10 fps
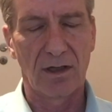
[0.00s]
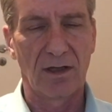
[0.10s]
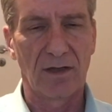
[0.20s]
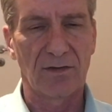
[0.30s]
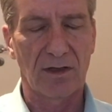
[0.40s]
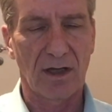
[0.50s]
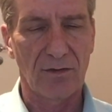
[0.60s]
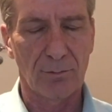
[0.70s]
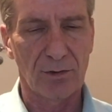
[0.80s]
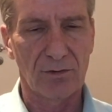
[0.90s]
as a
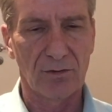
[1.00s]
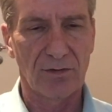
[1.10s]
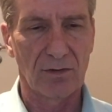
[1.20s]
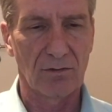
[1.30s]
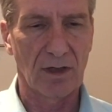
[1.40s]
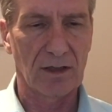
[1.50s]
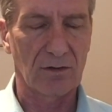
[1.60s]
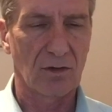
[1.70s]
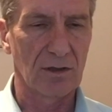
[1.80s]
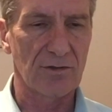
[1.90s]
cathode producer, you get a
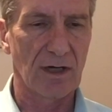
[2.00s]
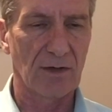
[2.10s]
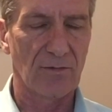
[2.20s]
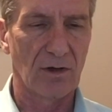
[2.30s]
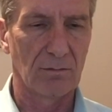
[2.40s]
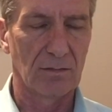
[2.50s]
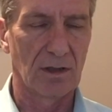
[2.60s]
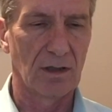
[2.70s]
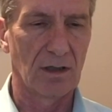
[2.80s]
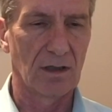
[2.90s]
contract from
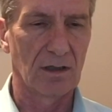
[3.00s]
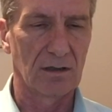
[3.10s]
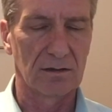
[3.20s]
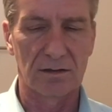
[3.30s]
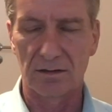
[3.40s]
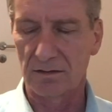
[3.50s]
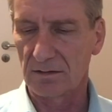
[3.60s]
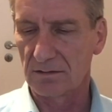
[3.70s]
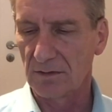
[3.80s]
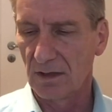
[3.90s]

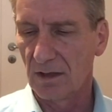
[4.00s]
a